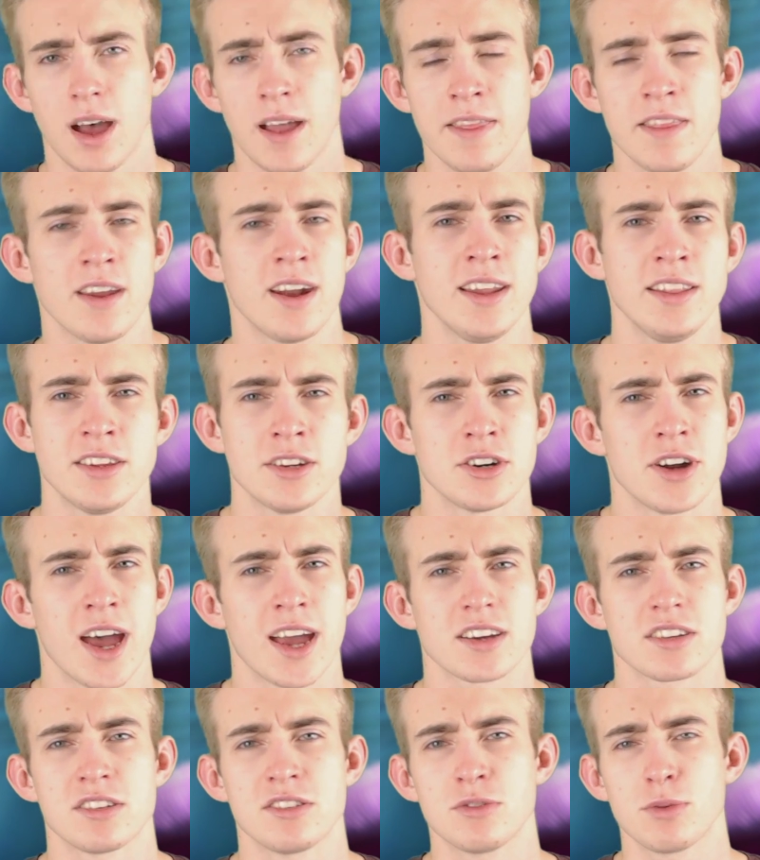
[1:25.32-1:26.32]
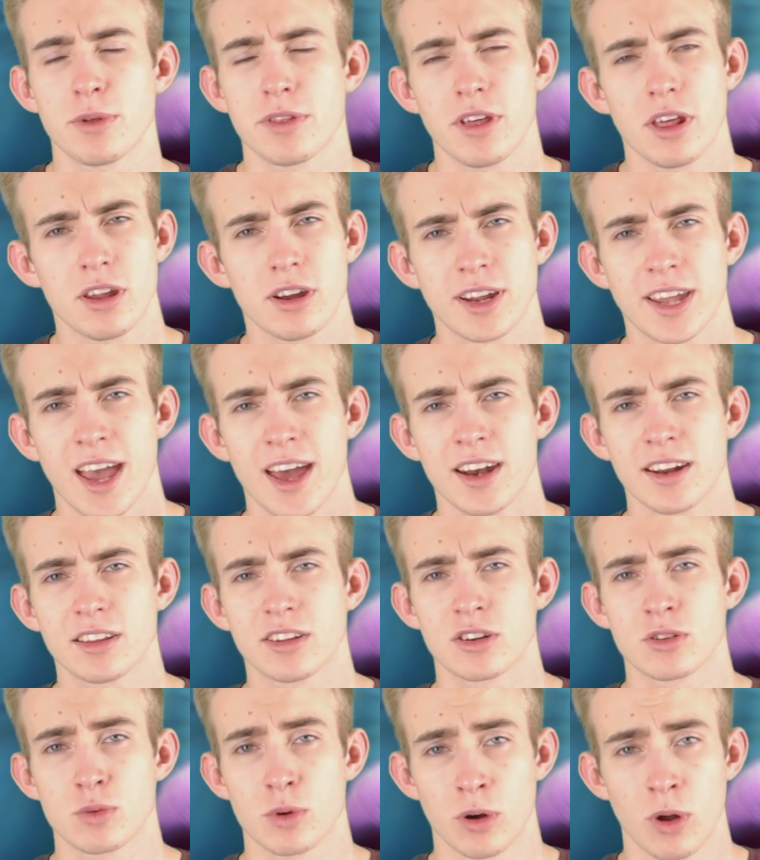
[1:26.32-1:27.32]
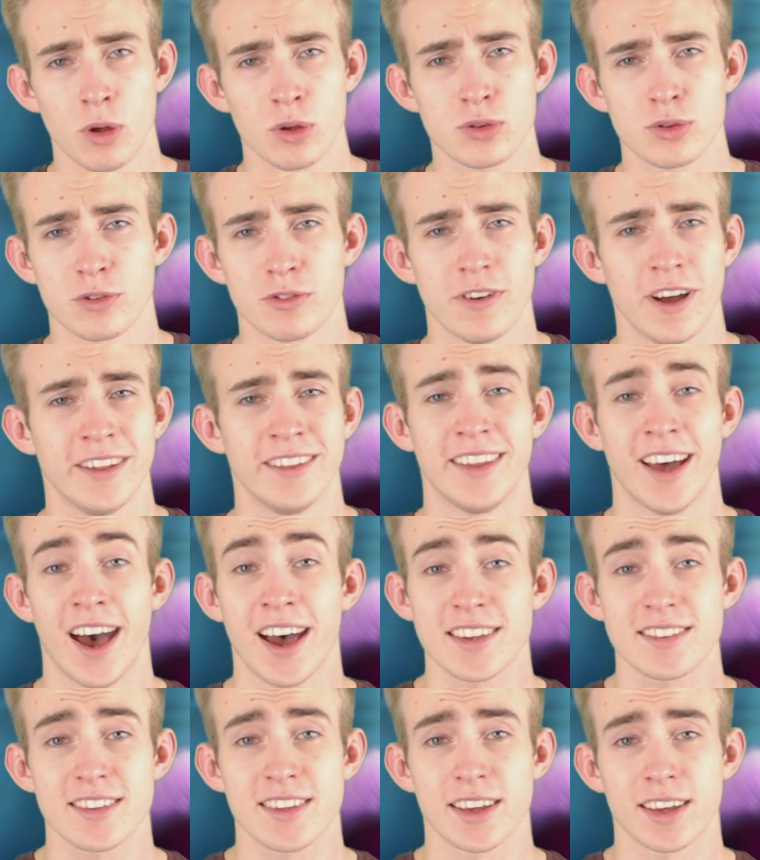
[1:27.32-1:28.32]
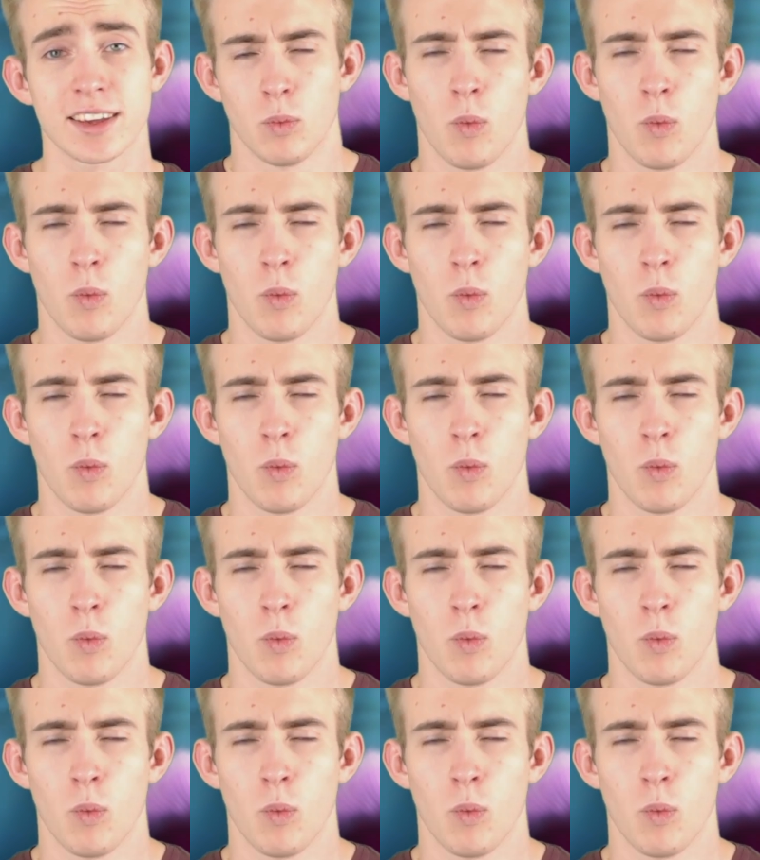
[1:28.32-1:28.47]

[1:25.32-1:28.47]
and their interactions with other characters were also fantastic.